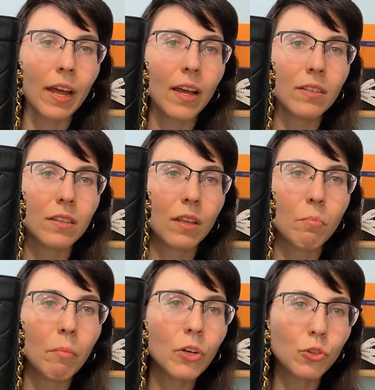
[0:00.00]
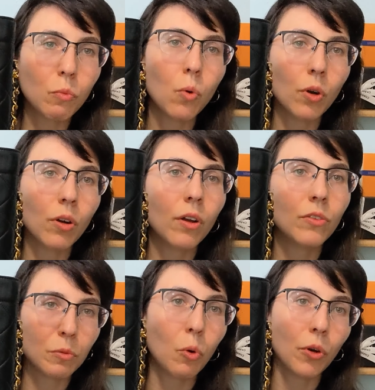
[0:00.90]
has much more
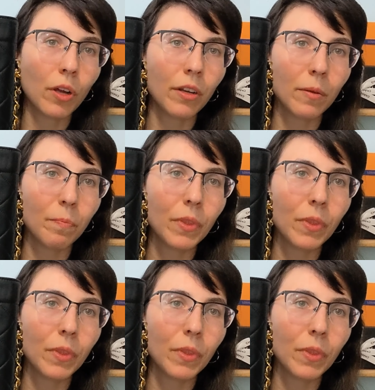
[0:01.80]
support on it.